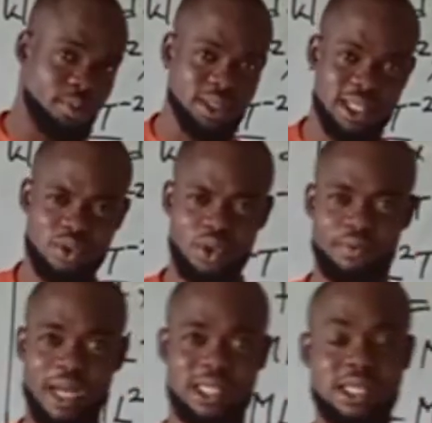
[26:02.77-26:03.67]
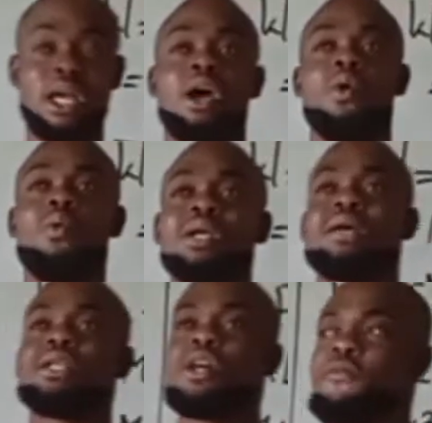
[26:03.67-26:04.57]
So please take note of that. What is
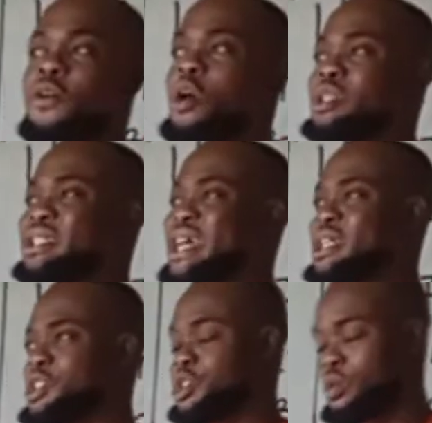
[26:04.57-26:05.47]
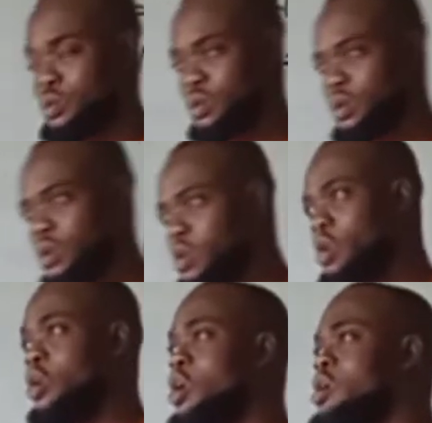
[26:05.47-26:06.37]
the dimension for tension?
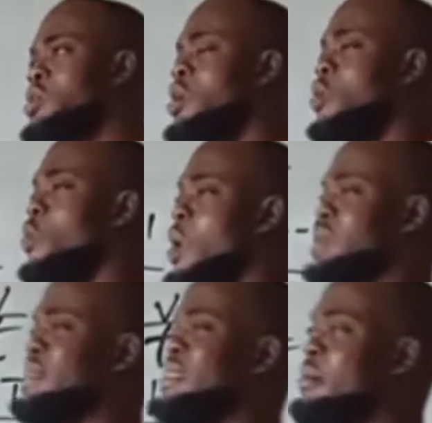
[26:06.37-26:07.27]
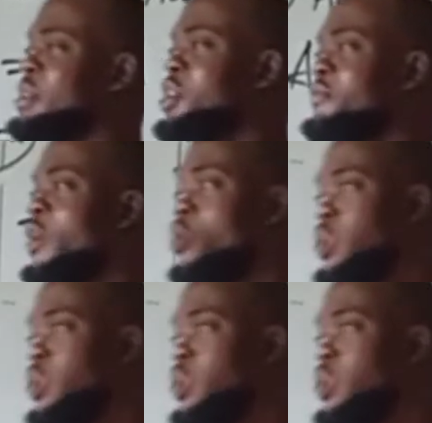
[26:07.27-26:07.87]
Or what is the dimension for